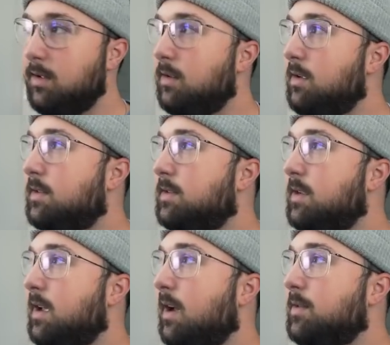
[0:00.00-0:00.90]
You can
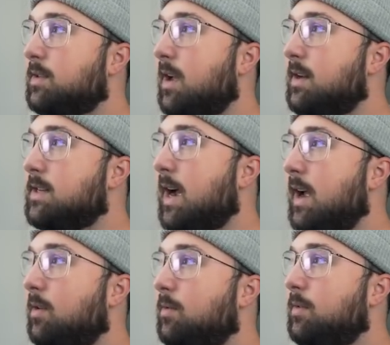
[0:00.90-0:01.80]
see how he's kind of
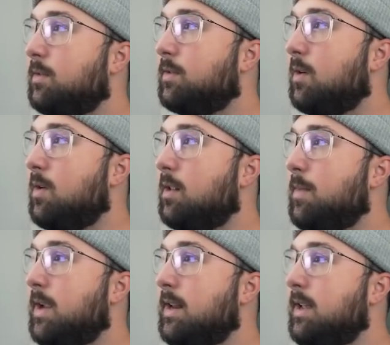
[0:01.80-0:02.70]
tiled. So it'll
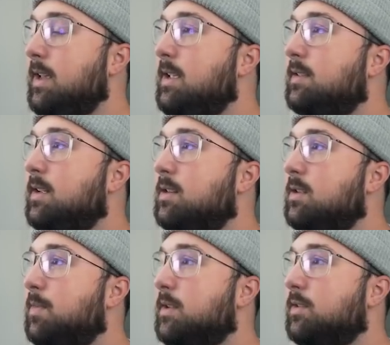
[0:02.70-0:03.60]
make it easy
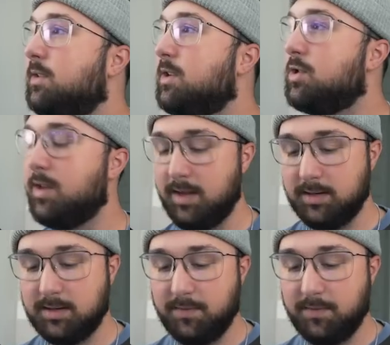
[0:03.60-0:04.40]
to position this.